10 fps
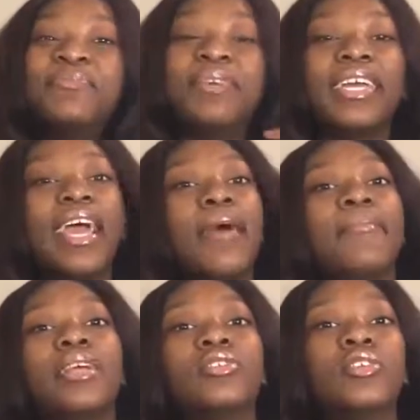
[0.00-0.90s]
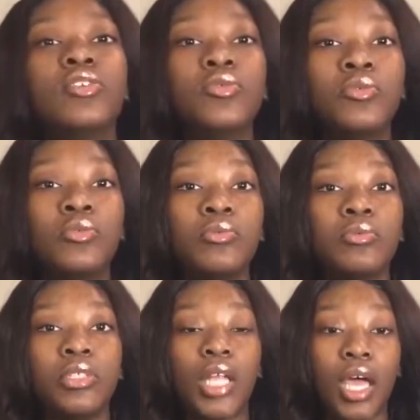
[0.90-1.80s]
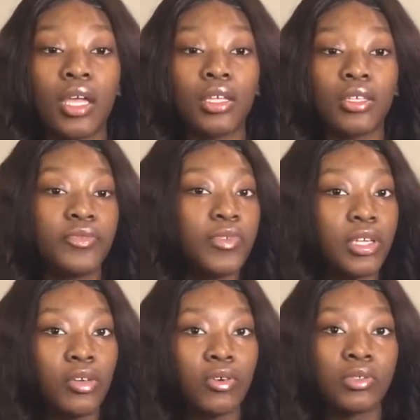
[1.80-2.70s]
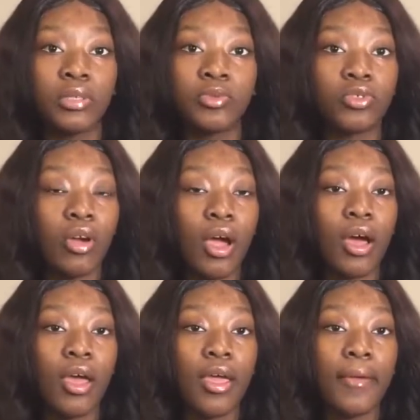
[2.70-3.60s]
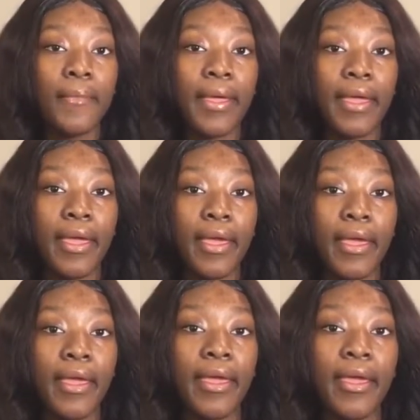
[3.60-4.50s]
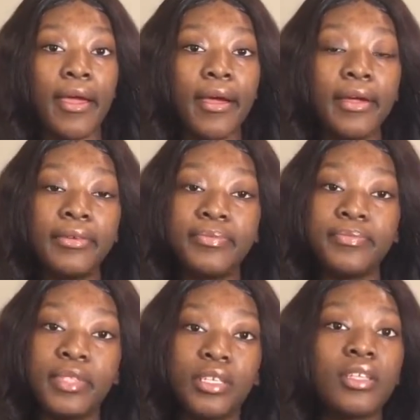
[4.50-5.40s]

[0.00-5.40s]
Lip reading: But yeah, make sure you like this video, subscribe, and